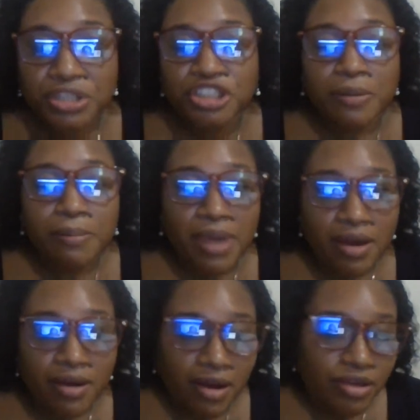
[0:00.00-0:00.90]

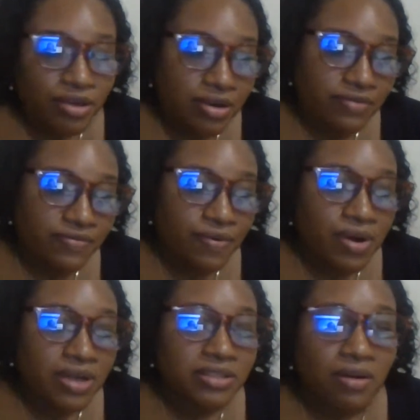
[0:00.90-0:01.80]
Jamaica, you can
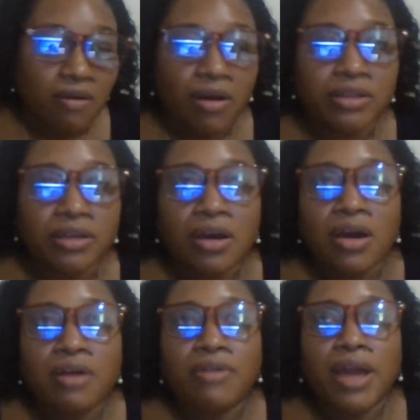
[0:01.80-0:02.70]
focus on,
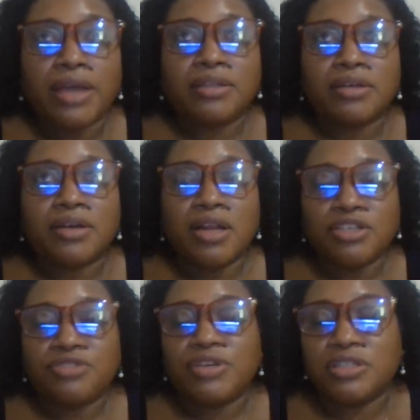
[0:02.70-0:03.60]
right?
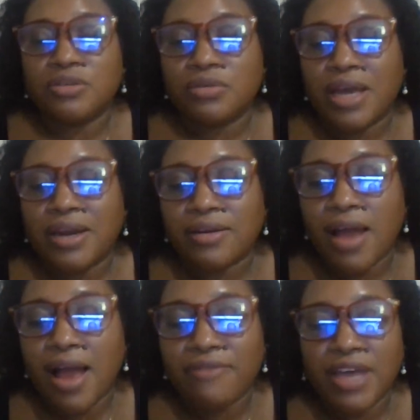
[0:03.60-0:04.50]
Countries that
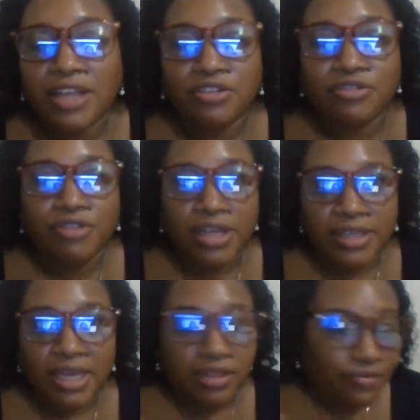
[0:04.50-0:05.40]
have that great
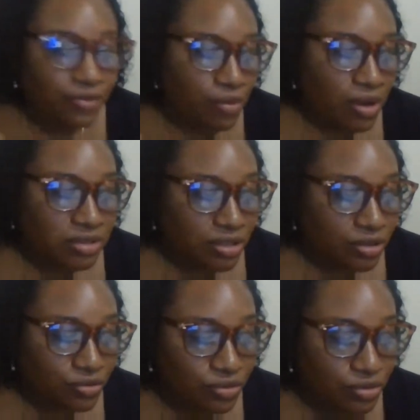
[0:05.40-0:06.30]
influence in
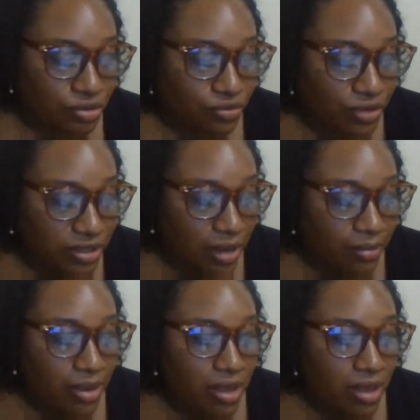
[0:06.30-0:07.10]
cruise tourism.